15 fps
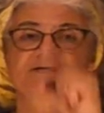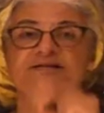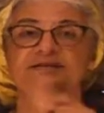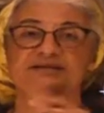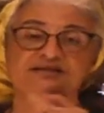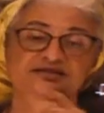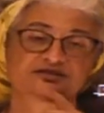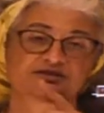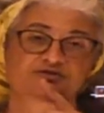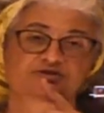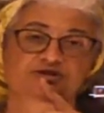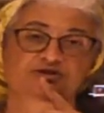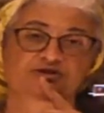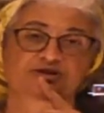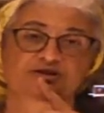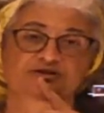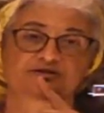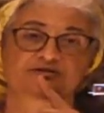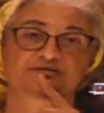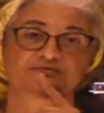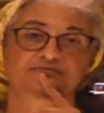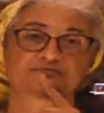90 degree
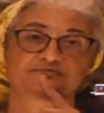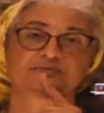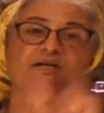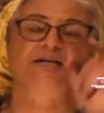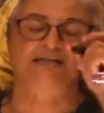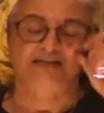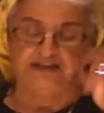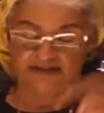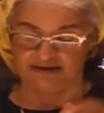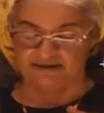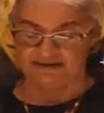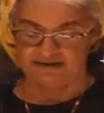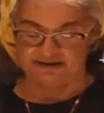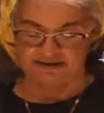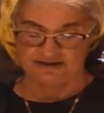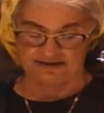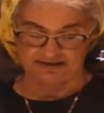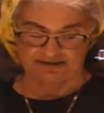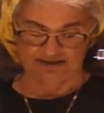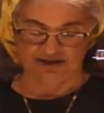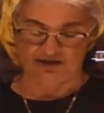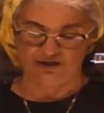triangle? Yes, it
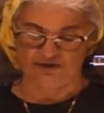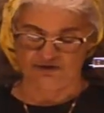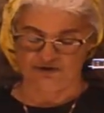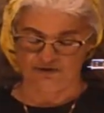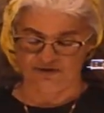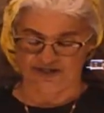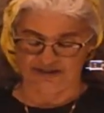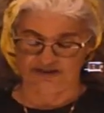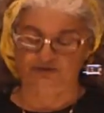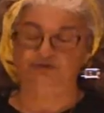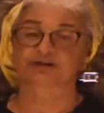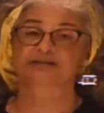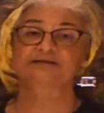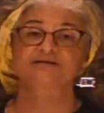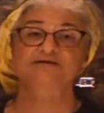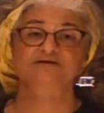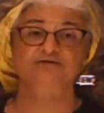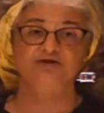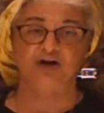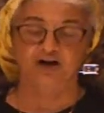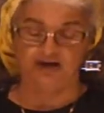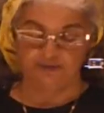is. So that's where I
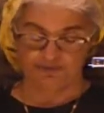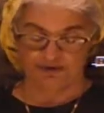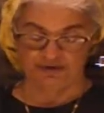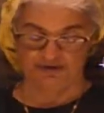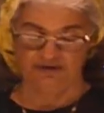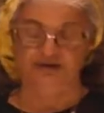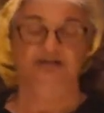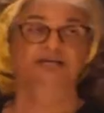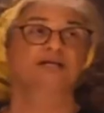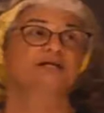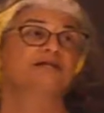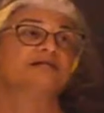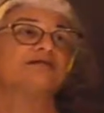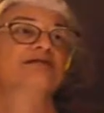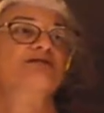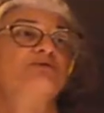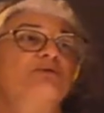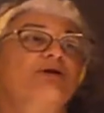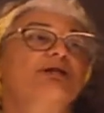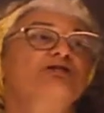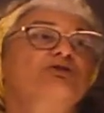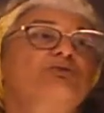stop. This is where
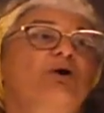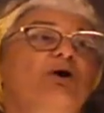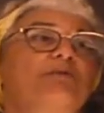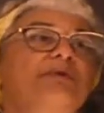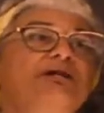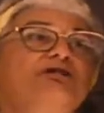I draw my